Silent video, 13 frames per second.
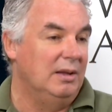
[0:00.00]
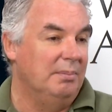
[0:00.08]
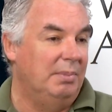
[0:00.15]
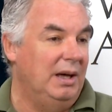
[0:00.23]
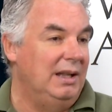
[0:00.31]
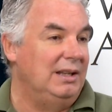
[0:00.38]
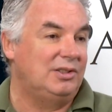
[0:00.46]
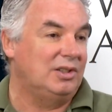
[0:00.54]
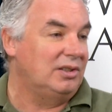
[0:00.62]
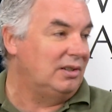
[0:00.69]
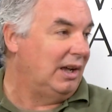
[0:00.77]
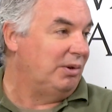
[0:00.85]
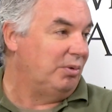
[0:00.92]
but it's
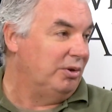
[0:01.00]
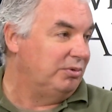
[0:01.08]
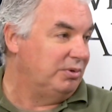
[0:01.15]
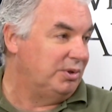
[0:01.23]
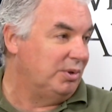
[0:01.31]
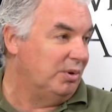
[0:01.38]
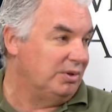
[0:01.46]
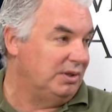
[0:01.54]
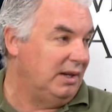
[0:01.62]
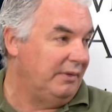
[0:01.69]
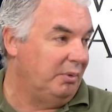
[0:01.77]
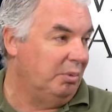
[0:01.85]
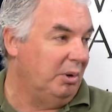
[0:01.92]
just like grocery stores and
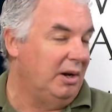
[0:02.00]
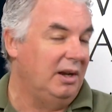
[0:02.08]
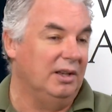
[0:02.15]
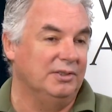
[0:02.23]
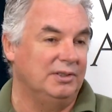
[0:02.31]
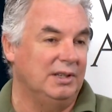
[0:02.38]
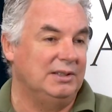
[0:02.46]
everywhere else.